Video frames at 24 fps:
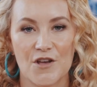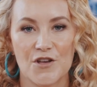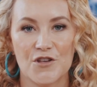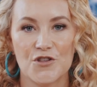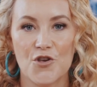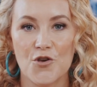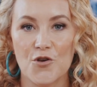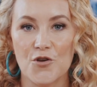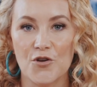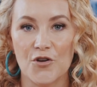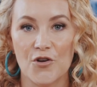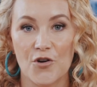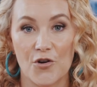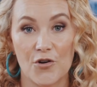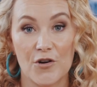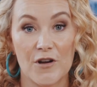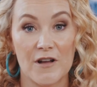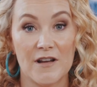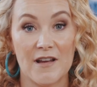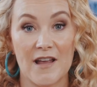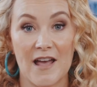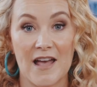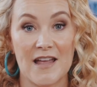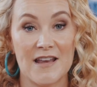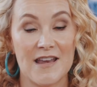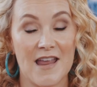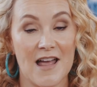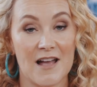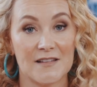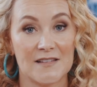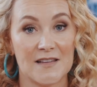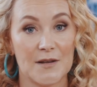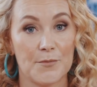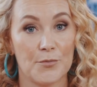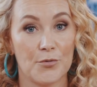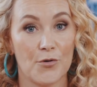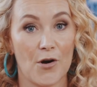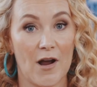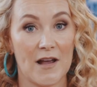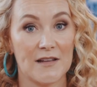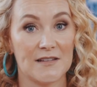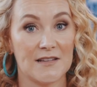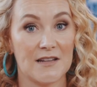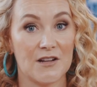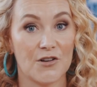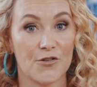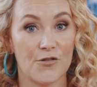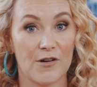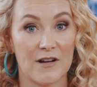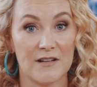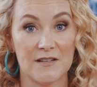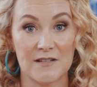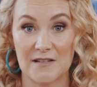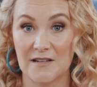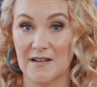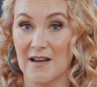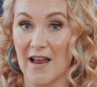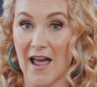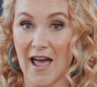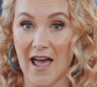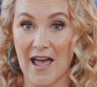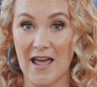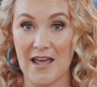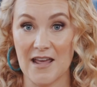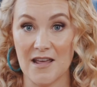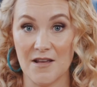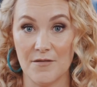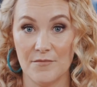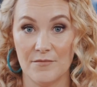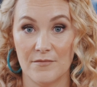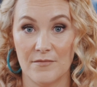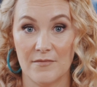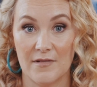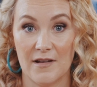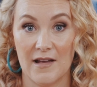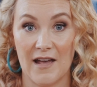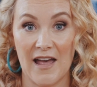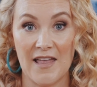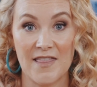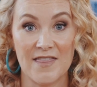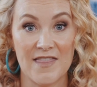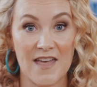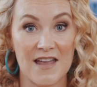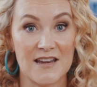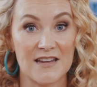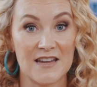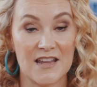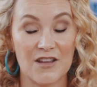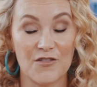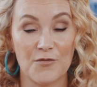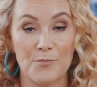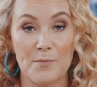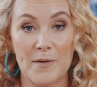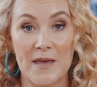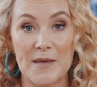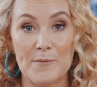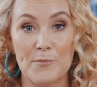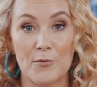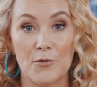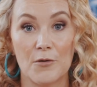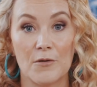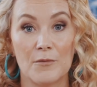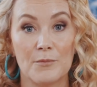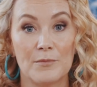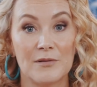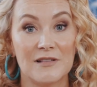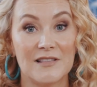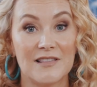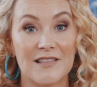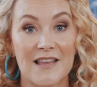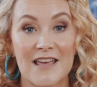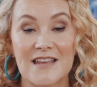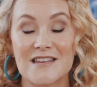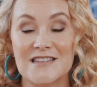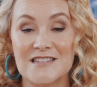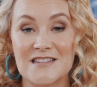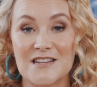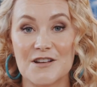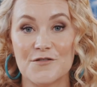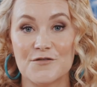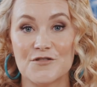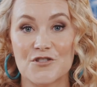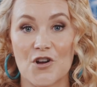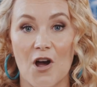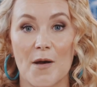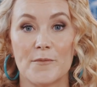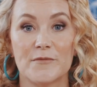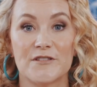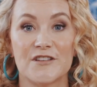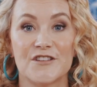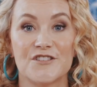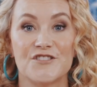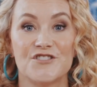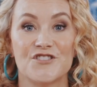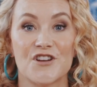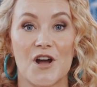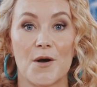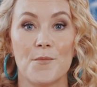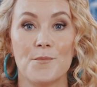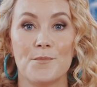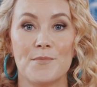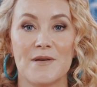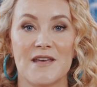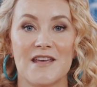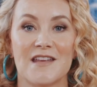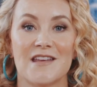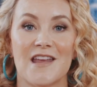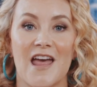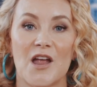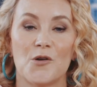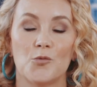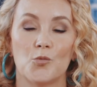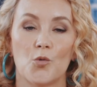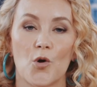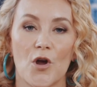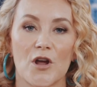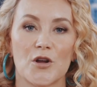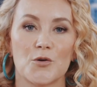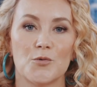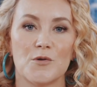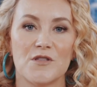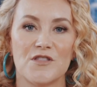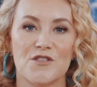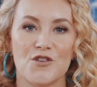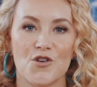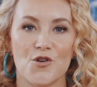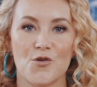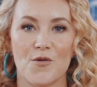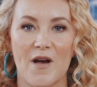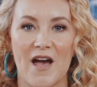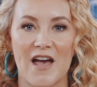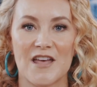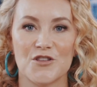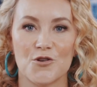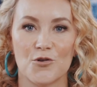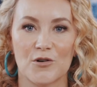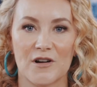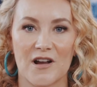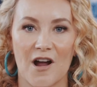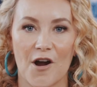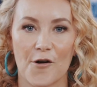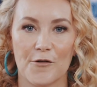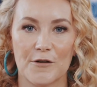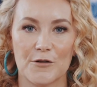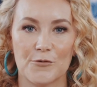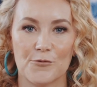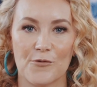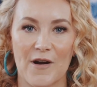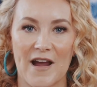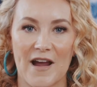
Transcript: You could announce a price increase today and then give people plenty of time to jump in and work with you at your current